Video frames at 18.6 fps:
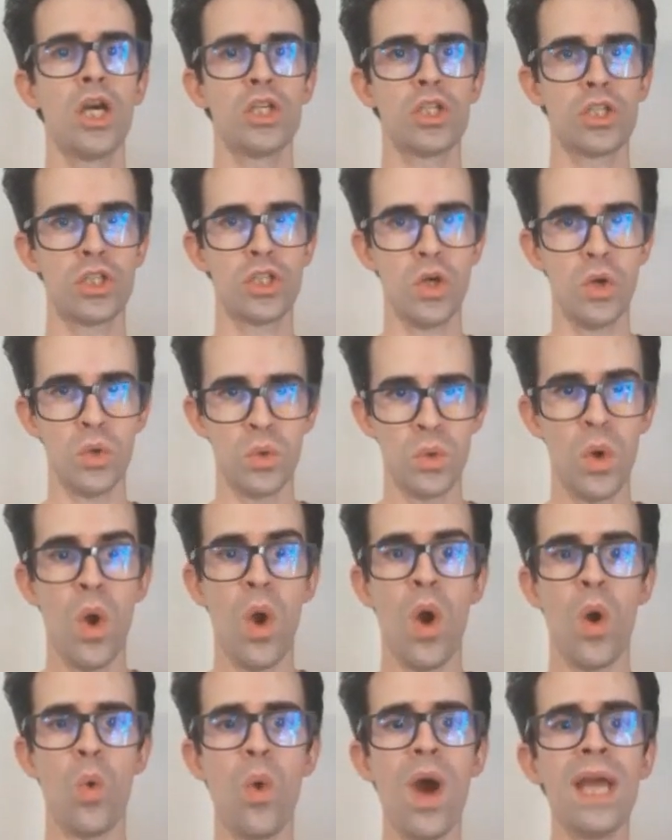So,
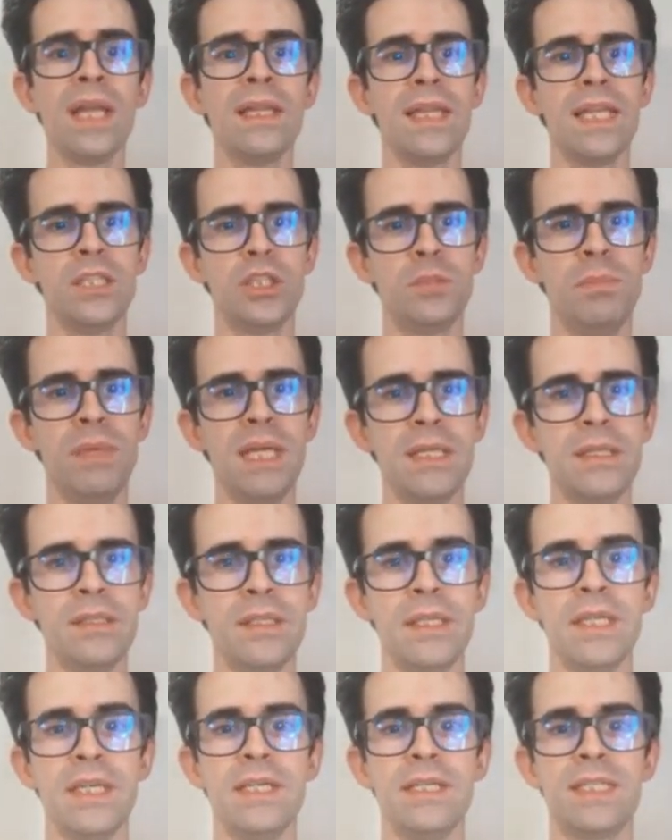while
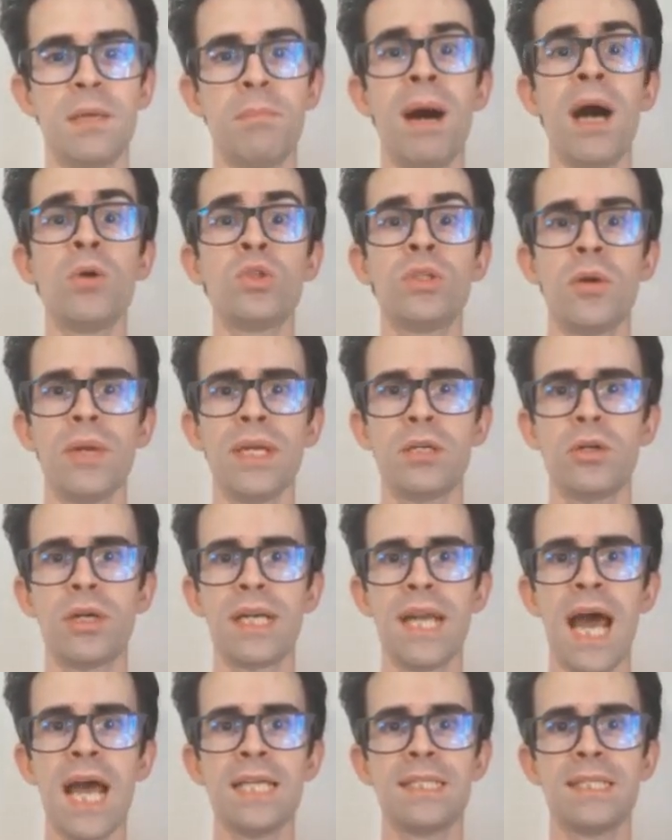legibility is about
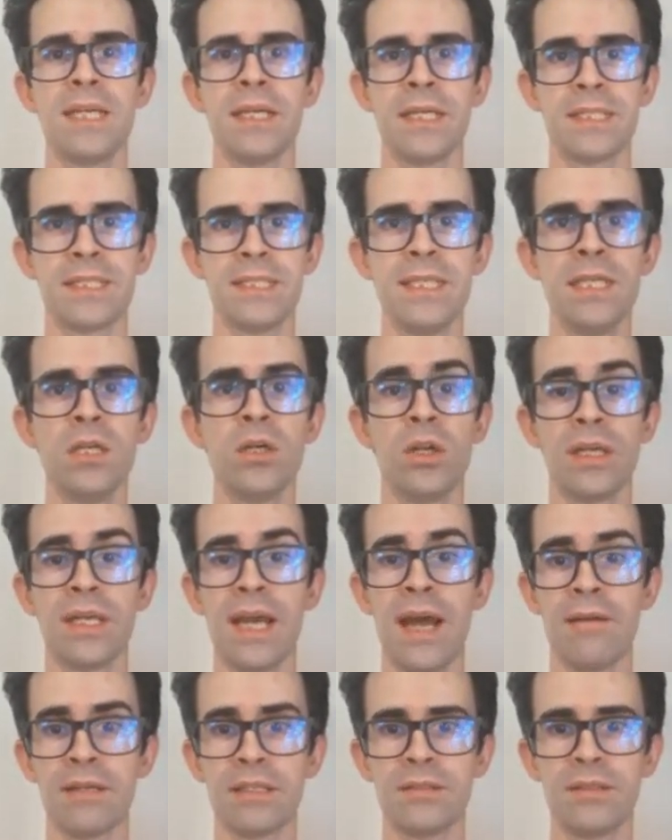recognizing single
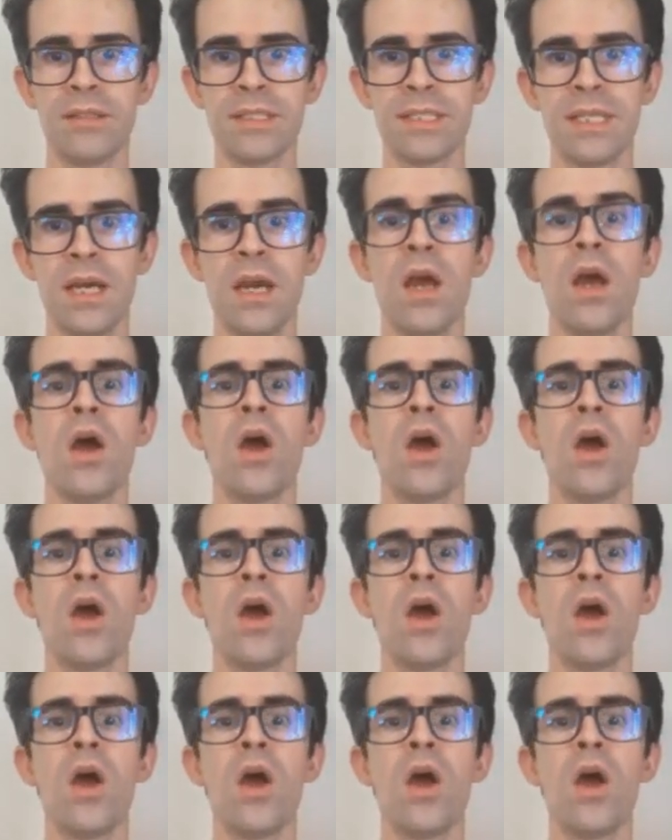characters,